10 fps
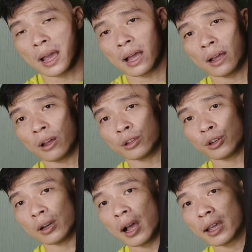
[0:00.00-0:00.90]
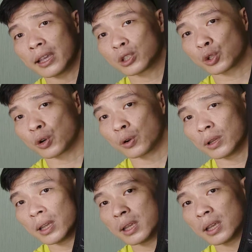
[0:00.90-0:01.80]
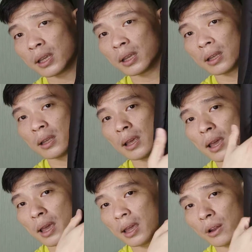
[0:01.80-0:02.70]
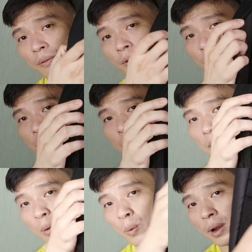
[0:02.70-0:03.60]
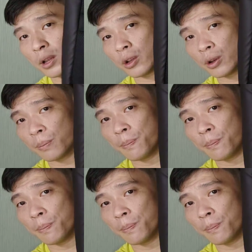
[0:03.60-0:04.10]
on your luggage trolley, and of course you can wear it on your